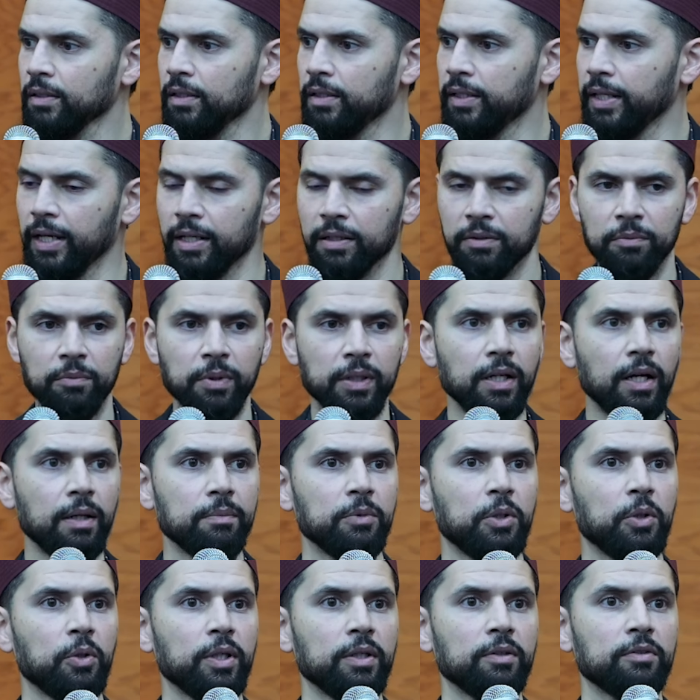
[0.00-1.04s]
that when
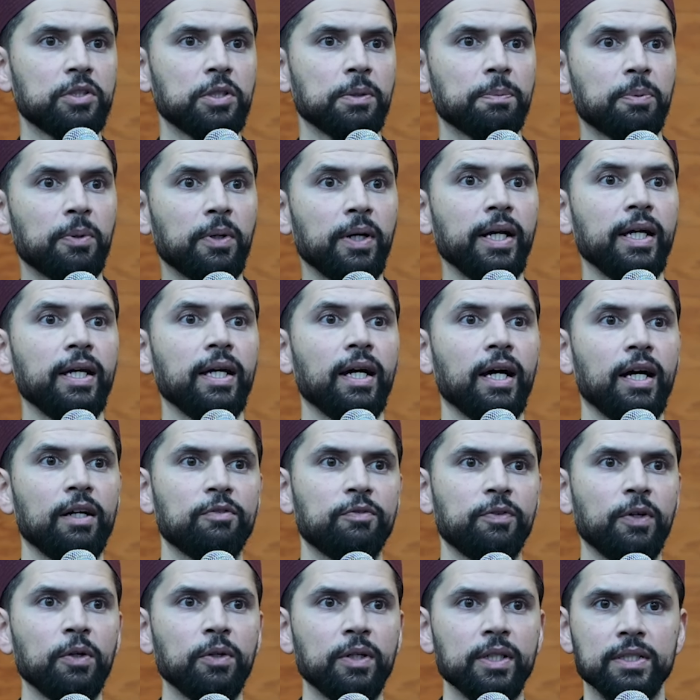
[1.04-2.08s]
I'm going to pray, I
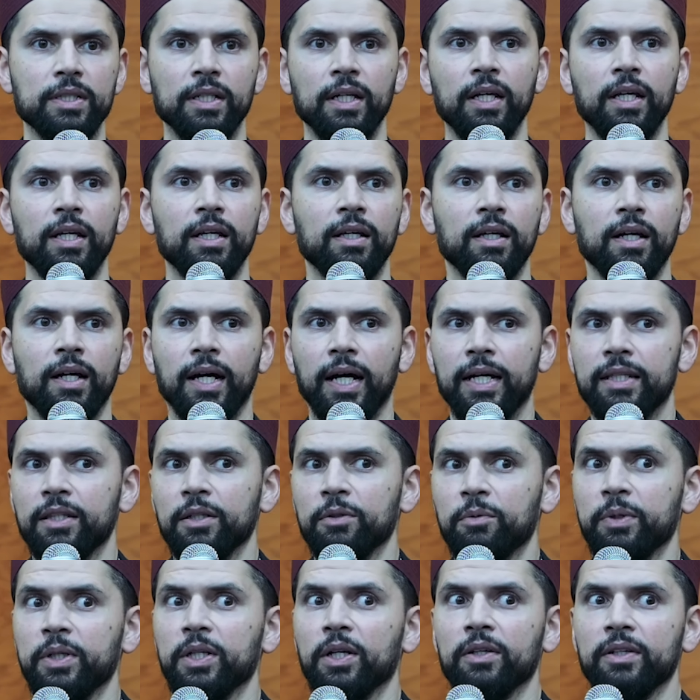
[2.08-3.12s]
focus. I
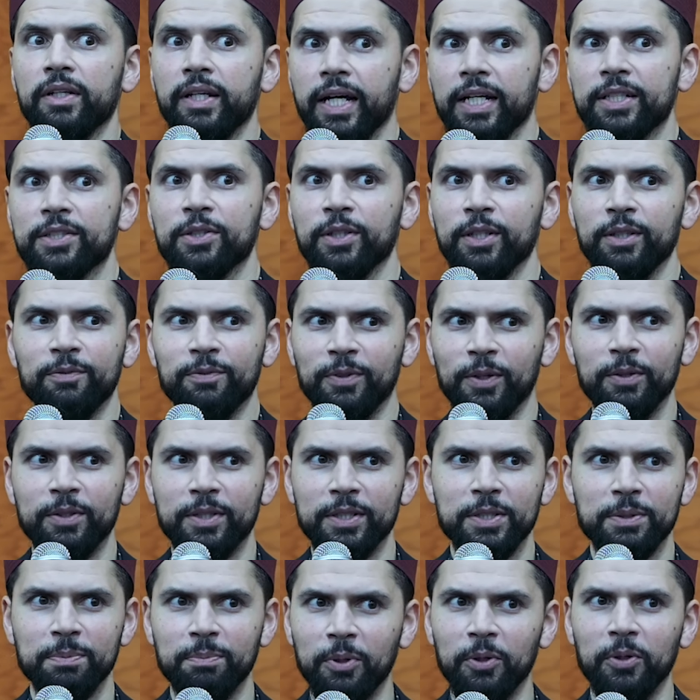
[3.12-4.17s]
think we all naturally
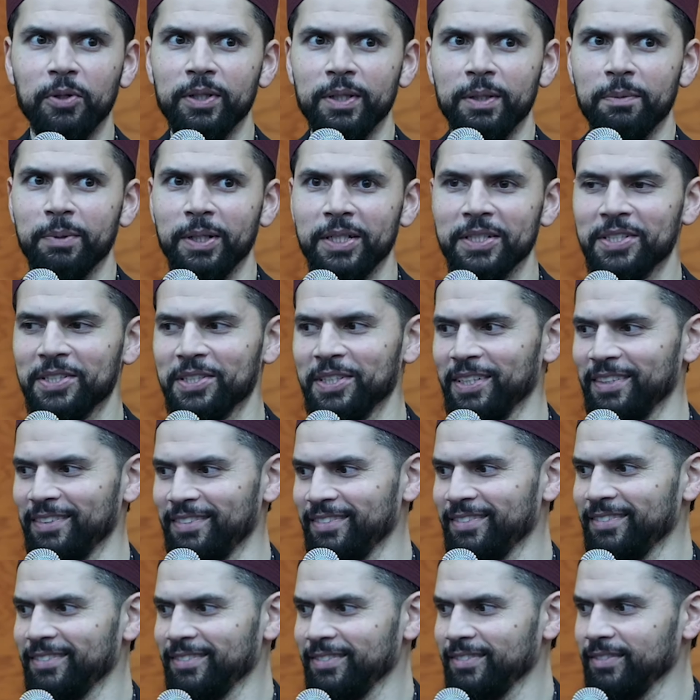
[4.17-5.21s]
focus more in the masjid
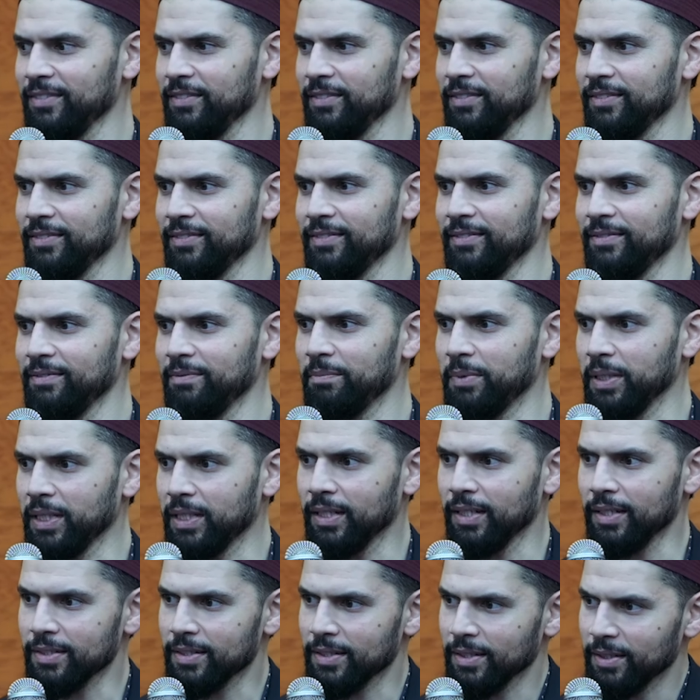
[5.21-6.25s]

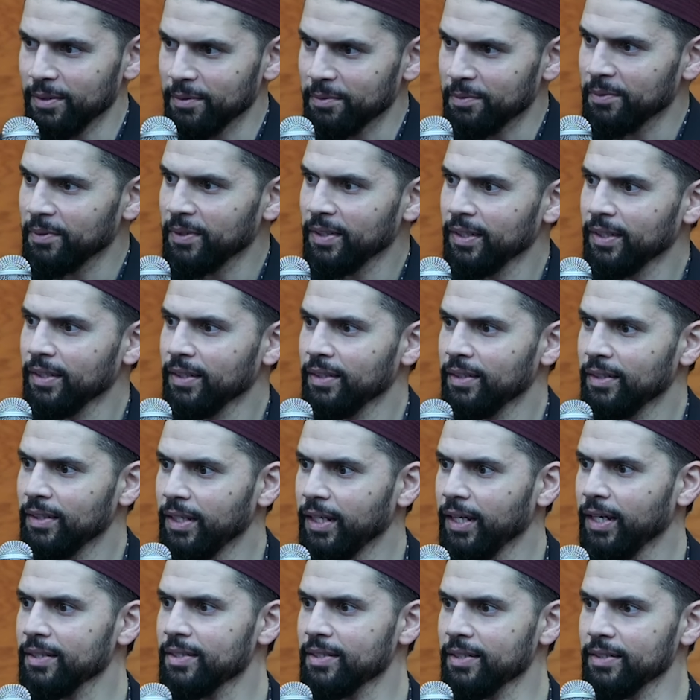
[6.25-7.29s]
because of
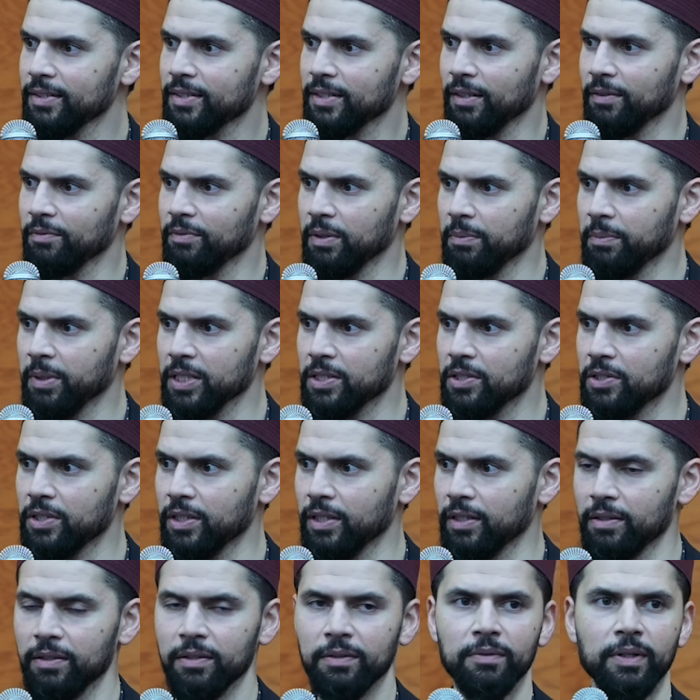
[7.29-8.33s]
the essence of the
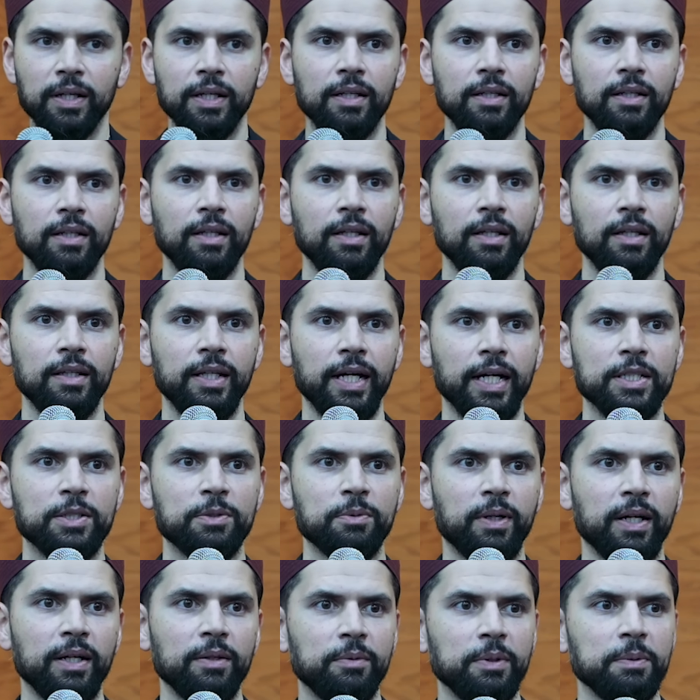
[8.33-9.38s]
masjid, right? That's
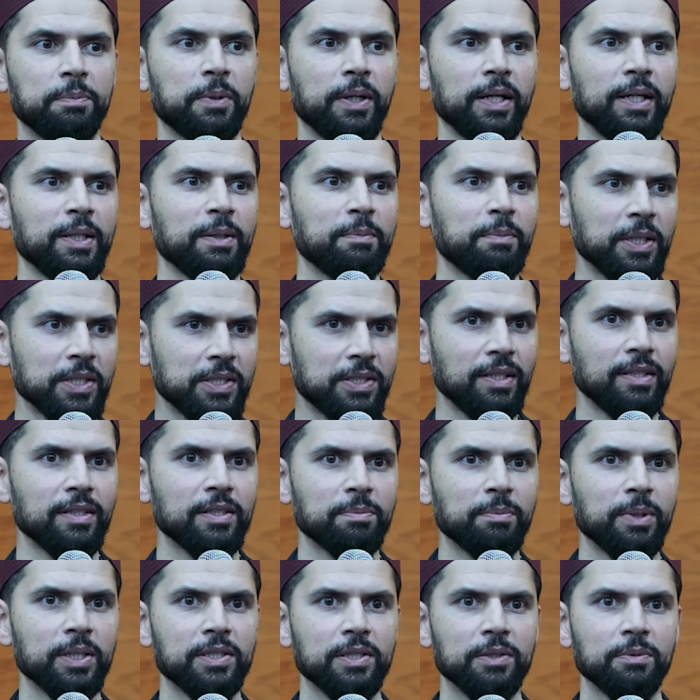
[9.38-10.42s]
why we pray in the masjid
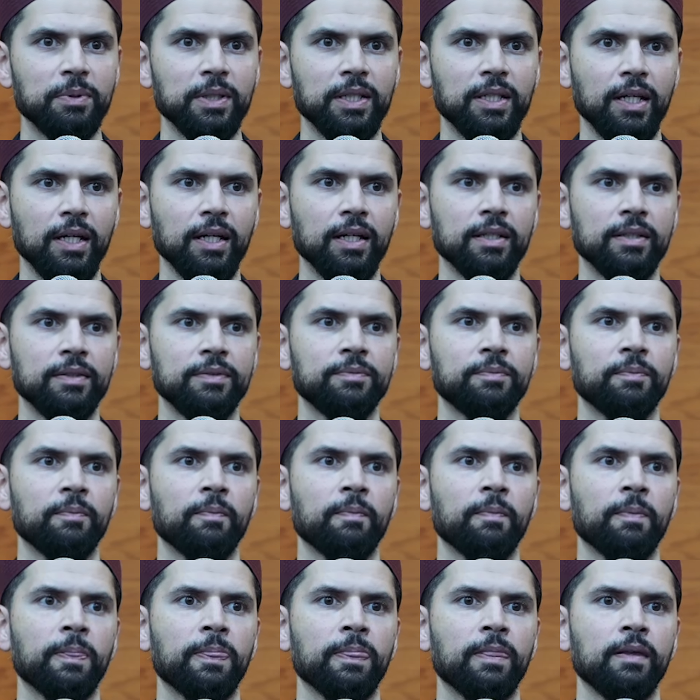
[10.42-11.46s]
as much as we can.
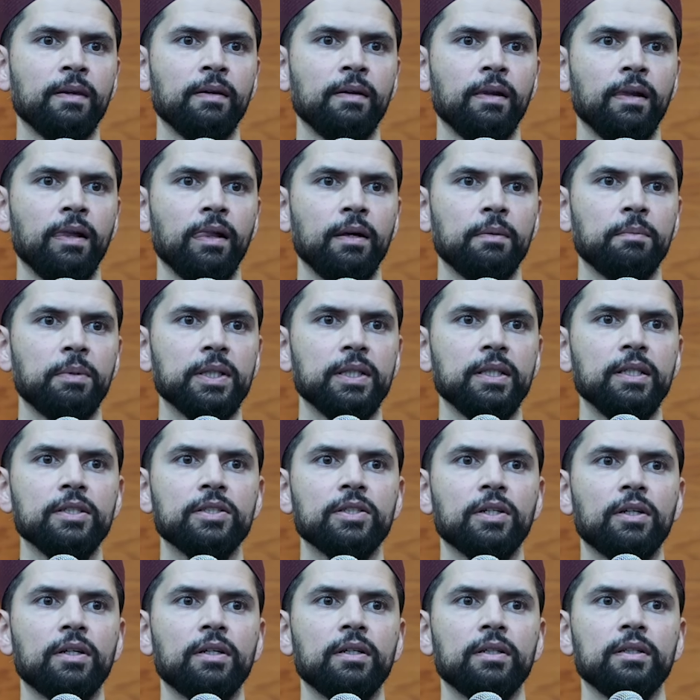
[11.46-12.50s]
But these
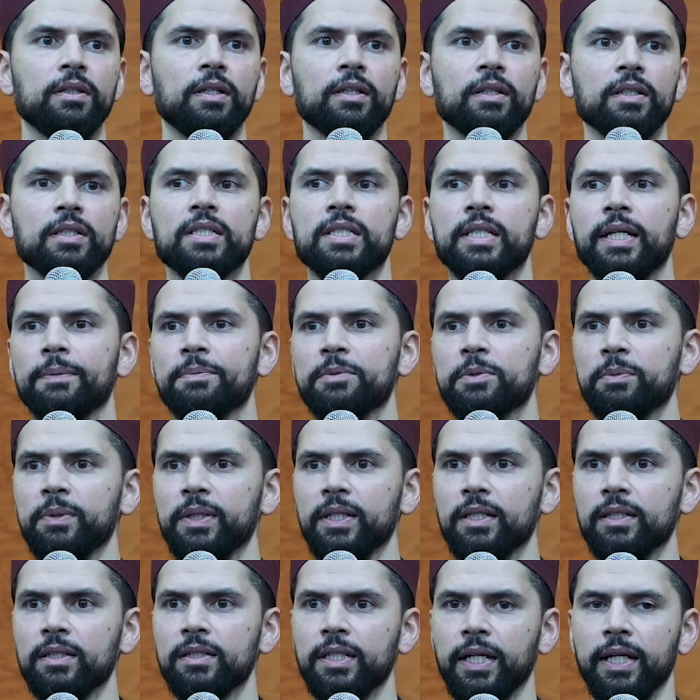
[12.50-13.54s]
are little steps we
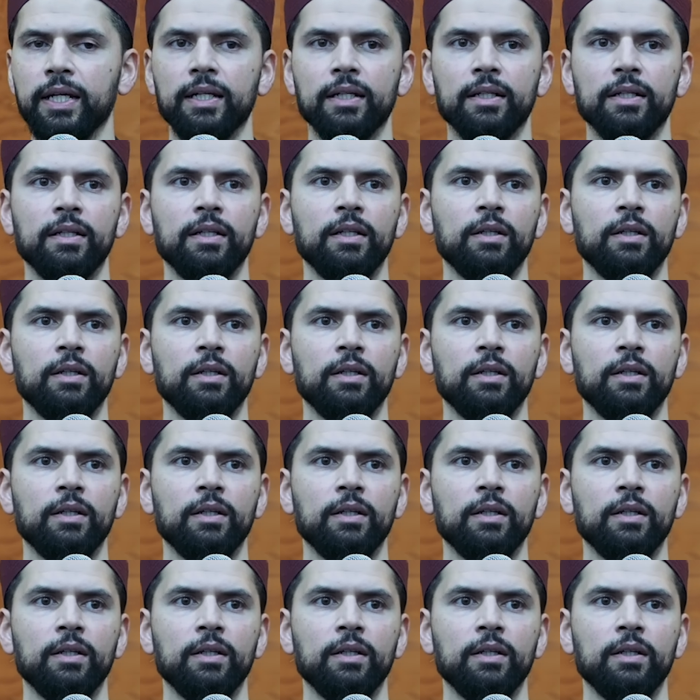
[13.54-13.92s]
can take.